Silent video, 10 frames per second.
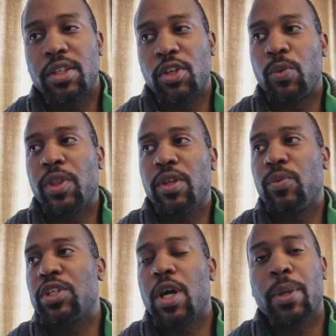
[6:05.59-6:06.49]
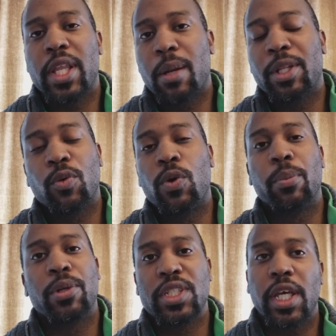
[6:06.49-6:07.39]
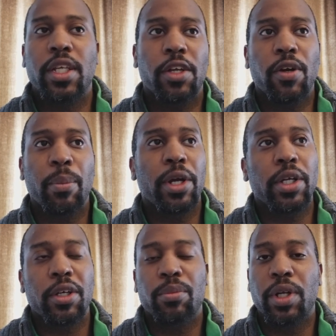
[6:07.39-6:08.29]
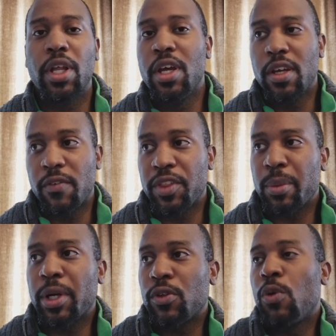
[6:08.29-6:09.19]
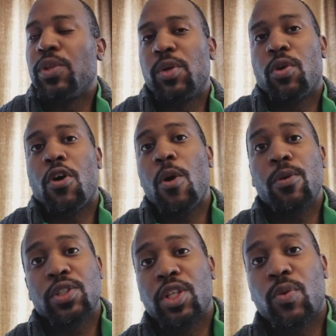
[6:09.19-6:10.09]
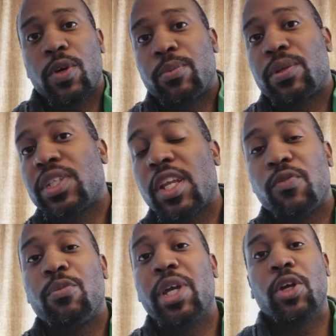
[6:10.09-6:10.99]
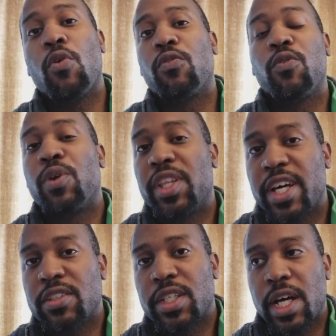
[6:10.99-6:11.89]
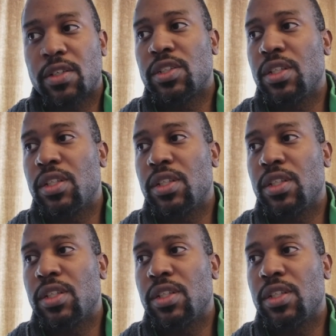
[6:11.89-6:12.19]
You know, we talk about a lot about the 1% here in America, but if you think about globally, we're almost in the 1% if we make over $40,000.